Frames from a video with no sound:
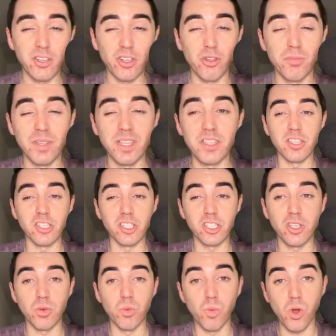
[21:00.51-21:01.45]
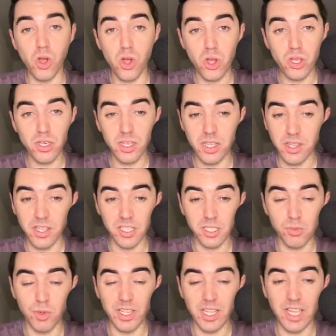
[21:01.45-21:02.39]
could be squad
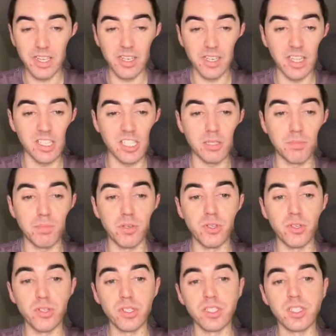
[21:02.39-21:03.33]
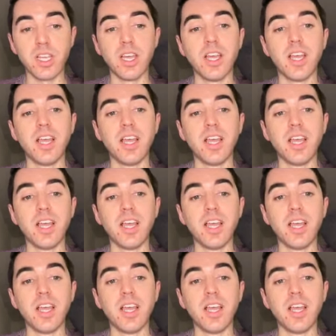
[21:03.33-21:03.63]
this weekend against Spurs.